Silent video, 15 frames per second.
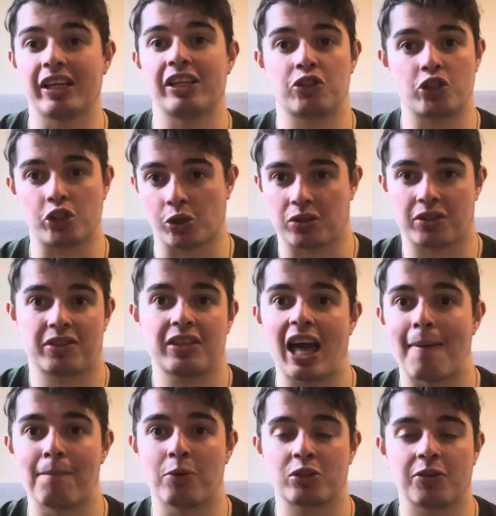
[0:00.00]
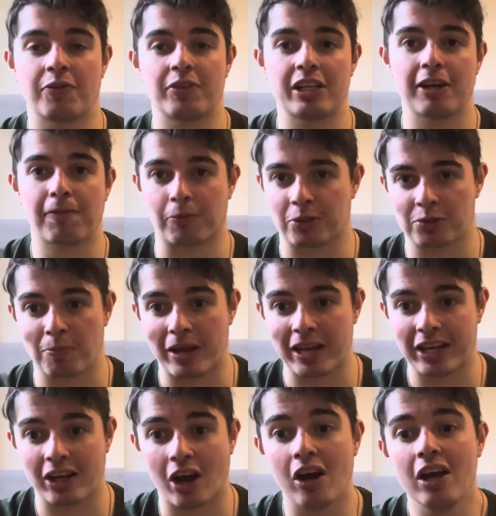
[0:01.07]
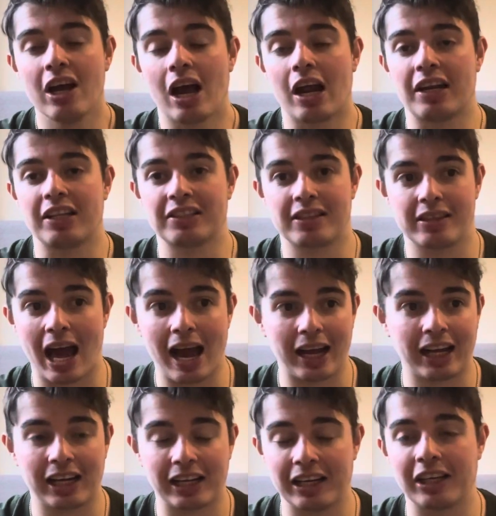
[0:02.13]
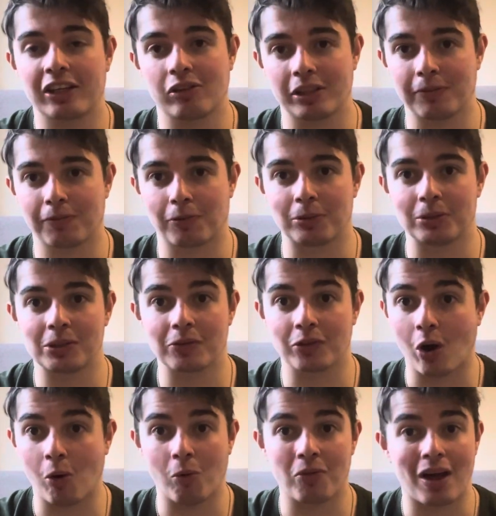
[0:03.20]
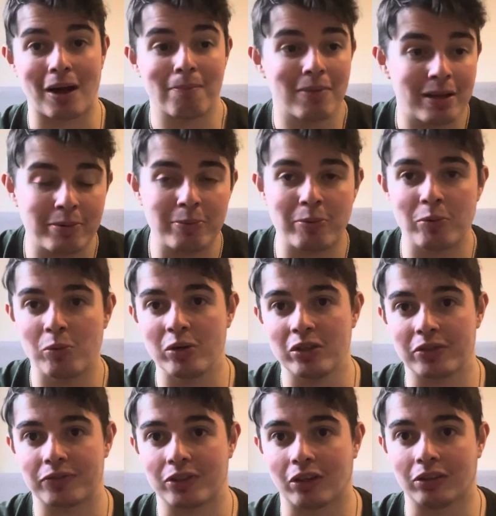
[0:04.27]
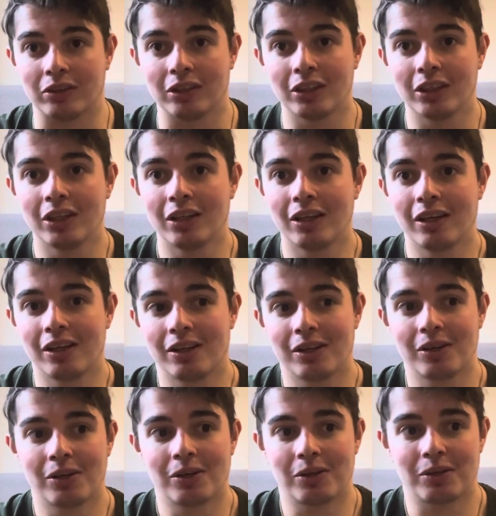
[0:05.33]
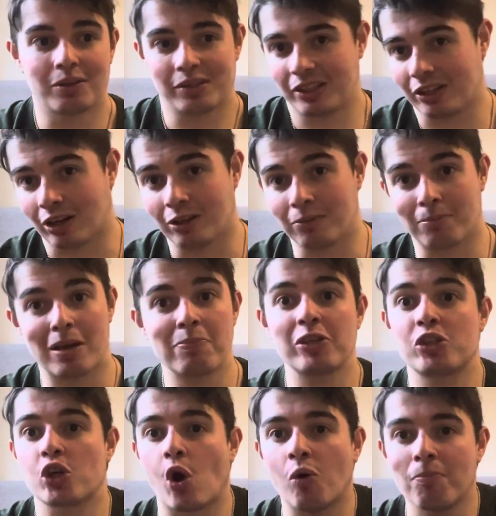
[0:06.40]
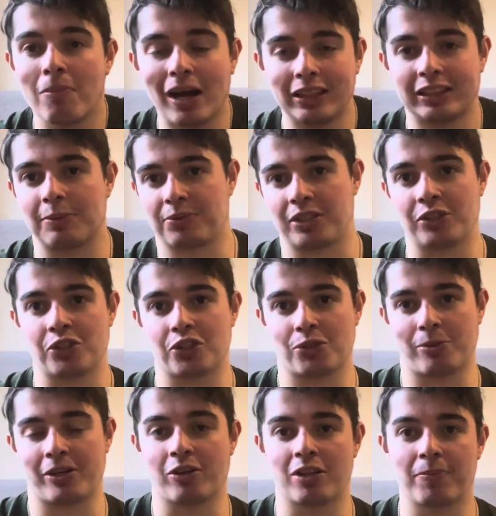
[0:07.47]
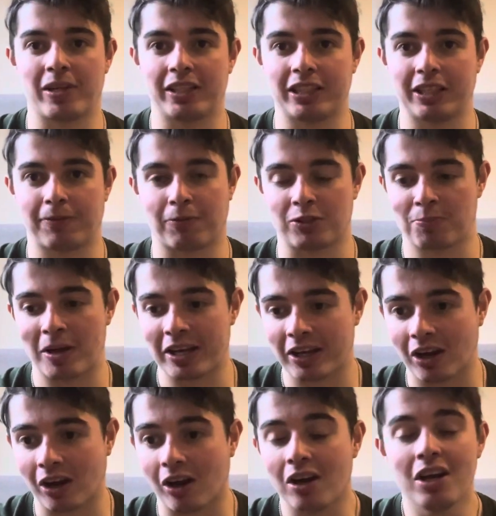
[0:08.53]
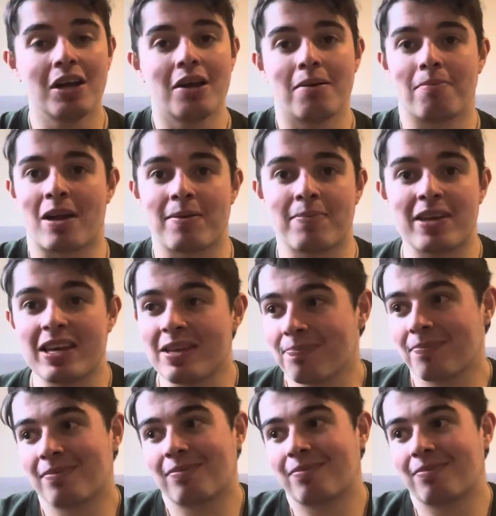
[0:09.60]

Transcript: is just that much of a difference maker and is that clinical in front of goal that maybe we would have done. You know, maybe Joel Matip's injury could have been a difference maker. Maybe,